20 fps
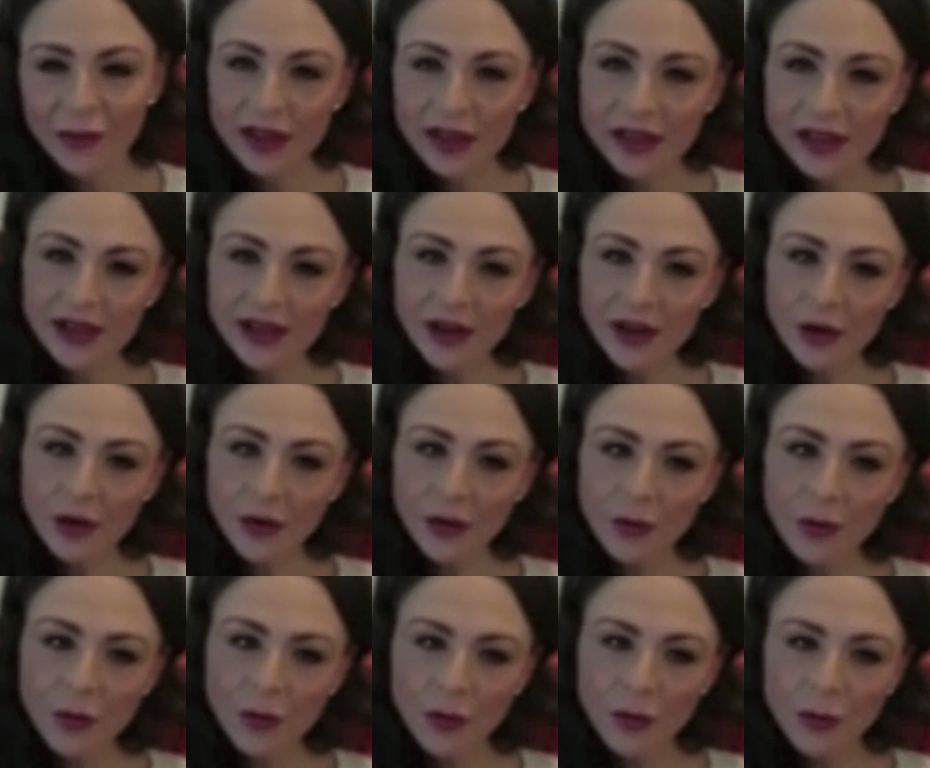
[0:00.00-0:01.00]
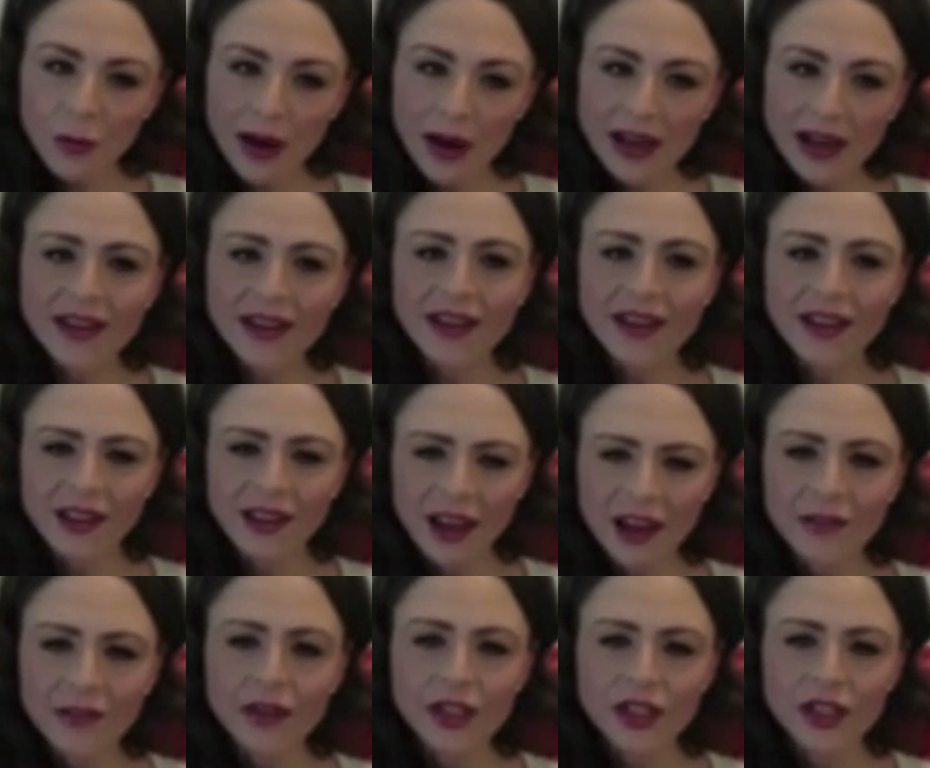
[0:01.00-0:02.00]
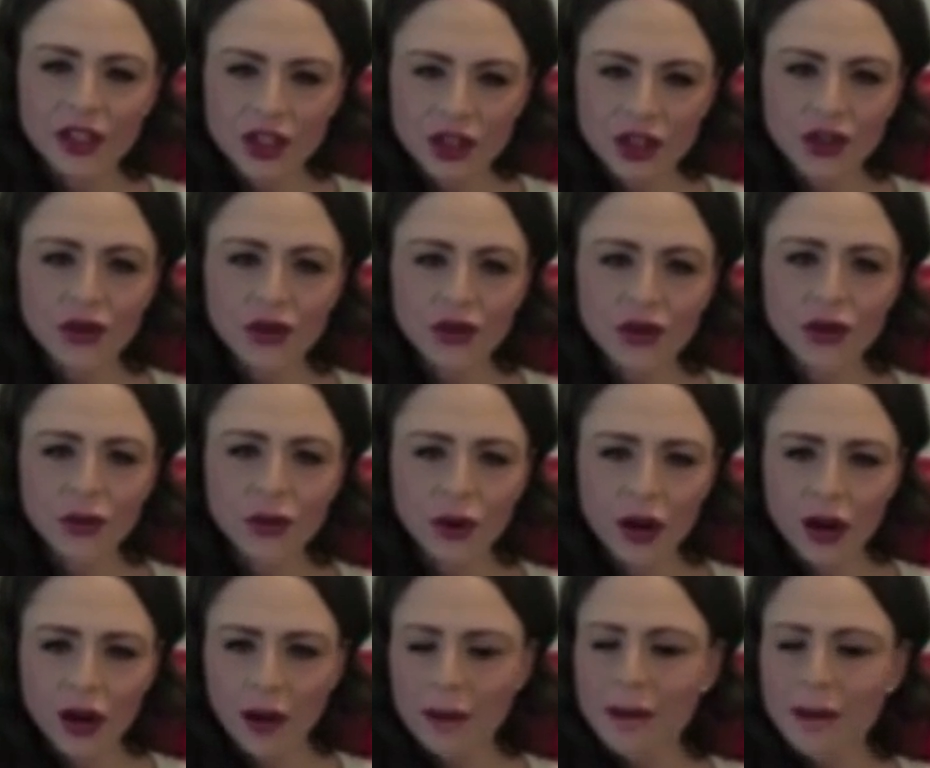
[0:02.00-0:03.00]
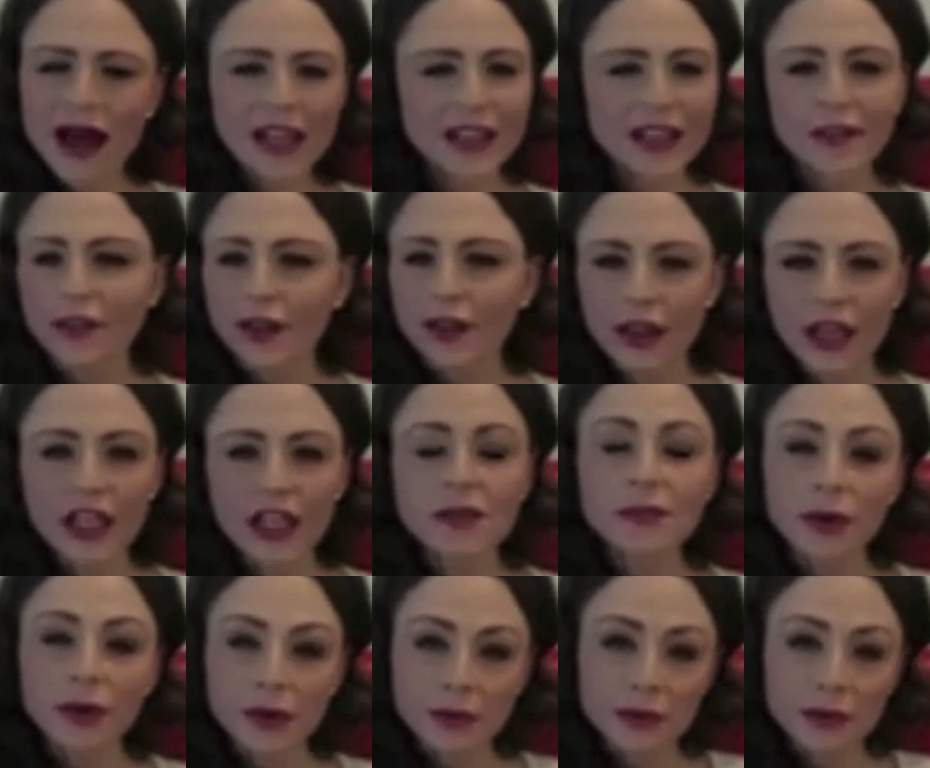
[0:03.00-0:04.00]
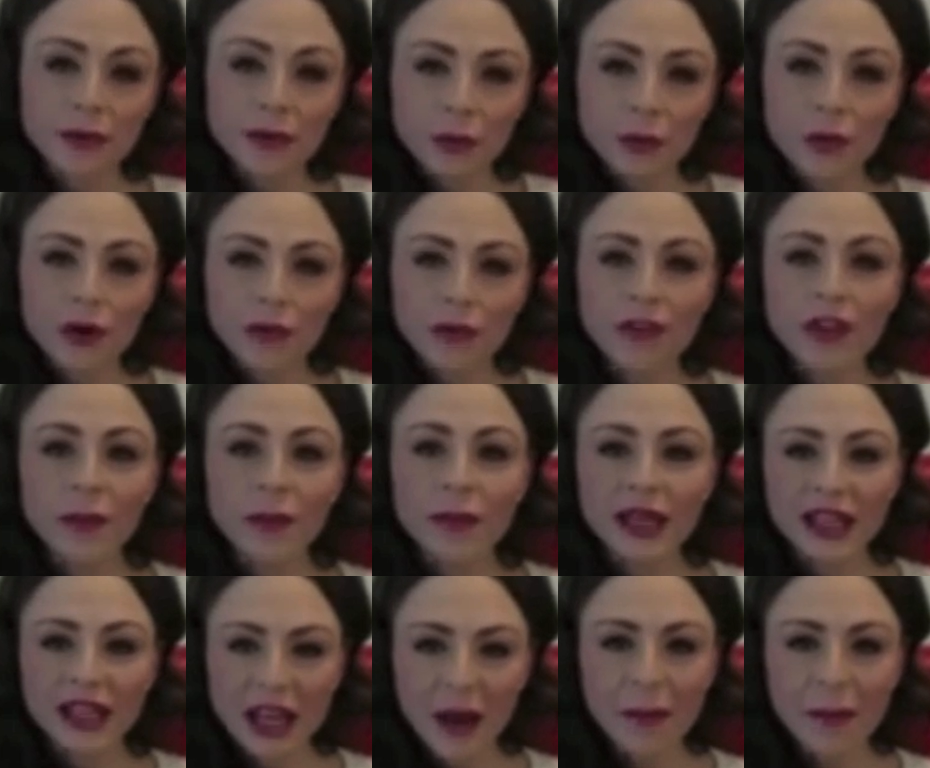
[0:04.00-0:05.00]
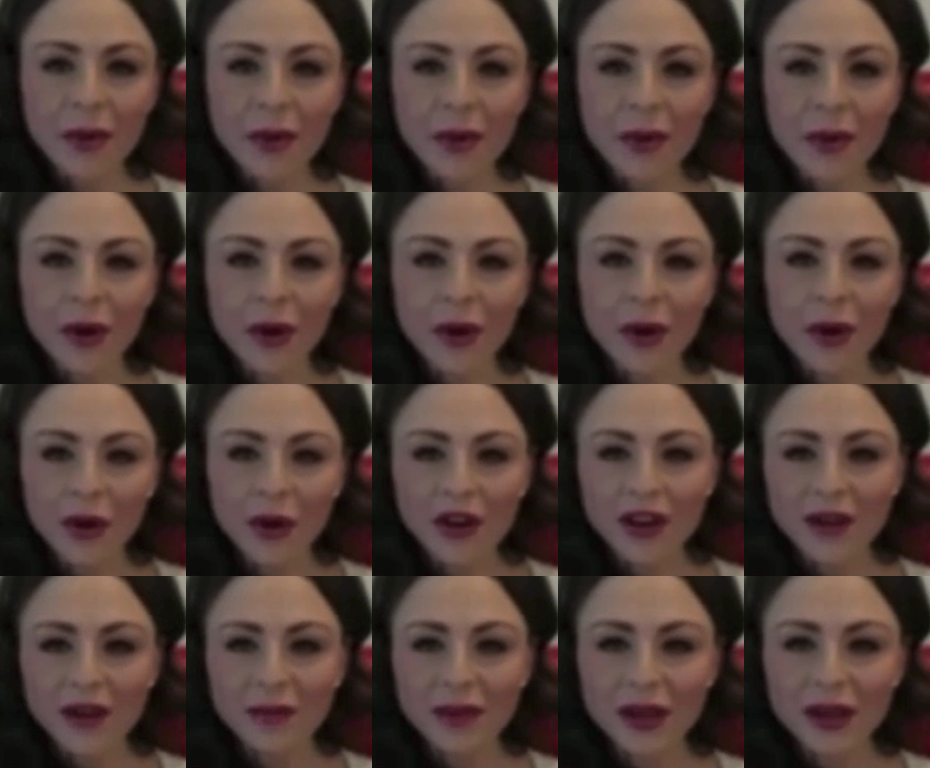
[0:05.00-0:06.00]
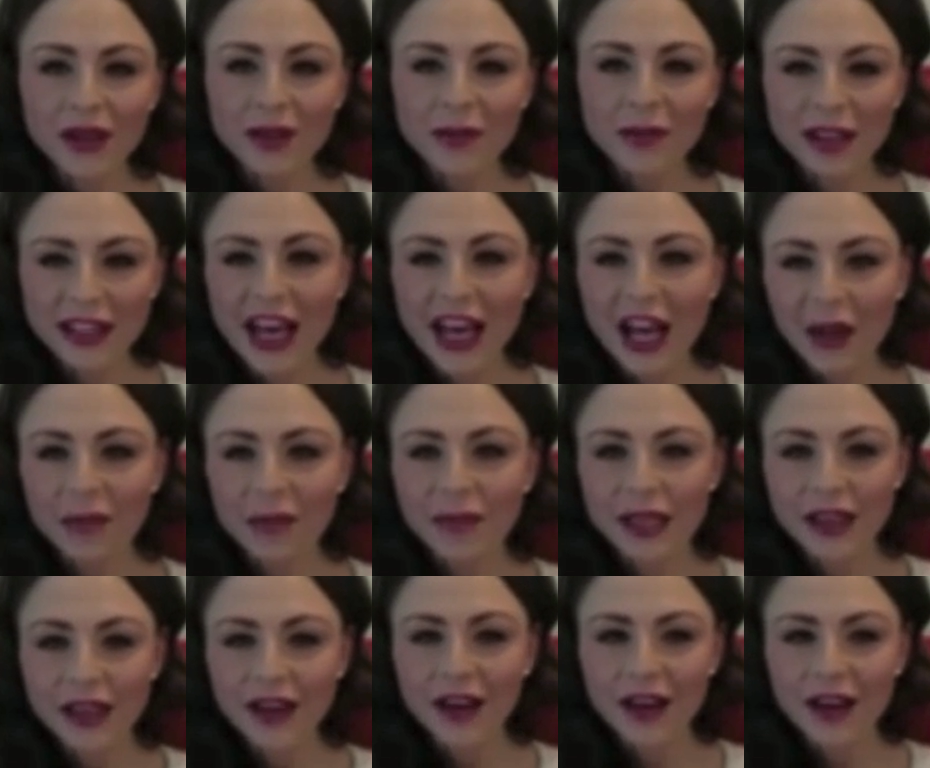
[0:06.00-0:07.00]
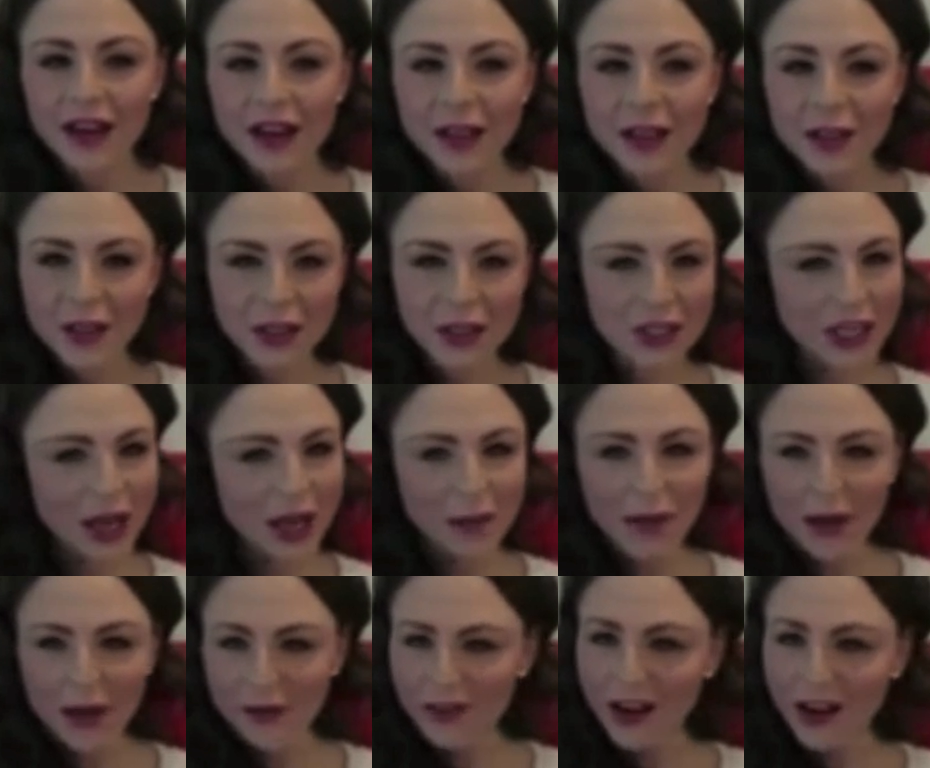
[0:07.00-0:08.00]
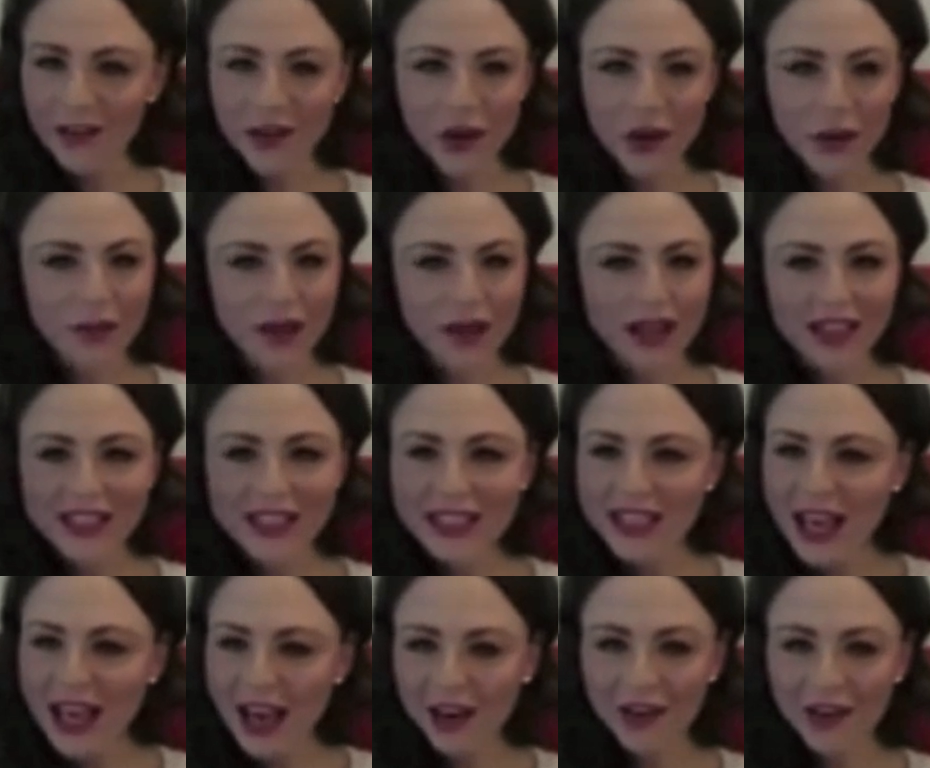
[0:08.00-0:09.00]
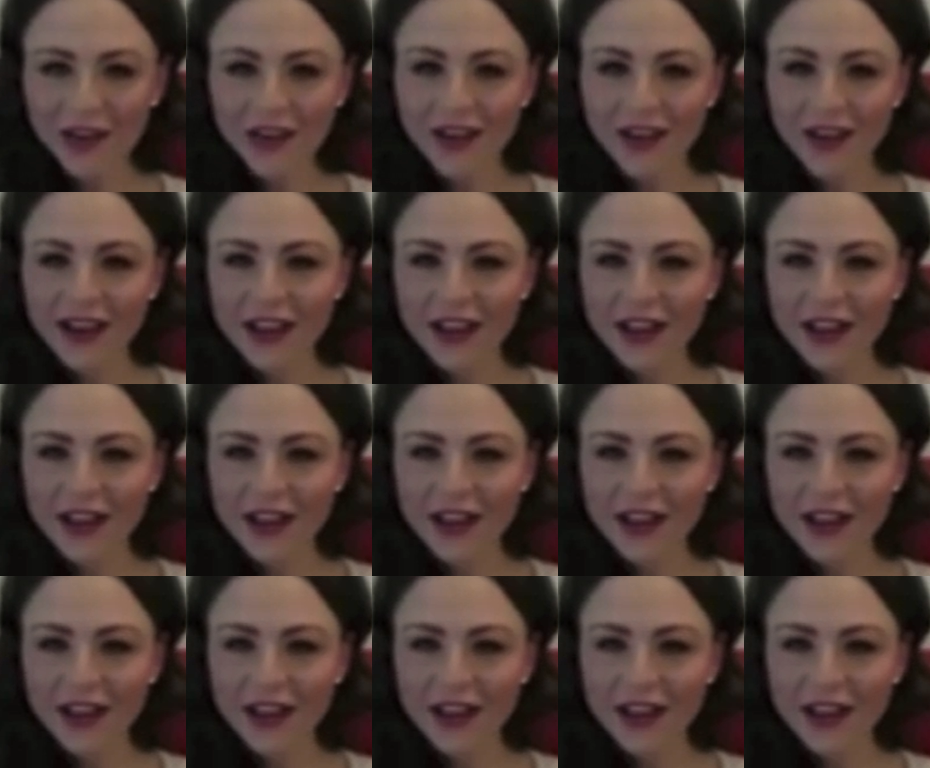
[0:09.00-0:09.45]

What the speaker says: And I really credit a lot of it to many different things, but one of them being that book, because it really helped me start to get my 5-year plan together.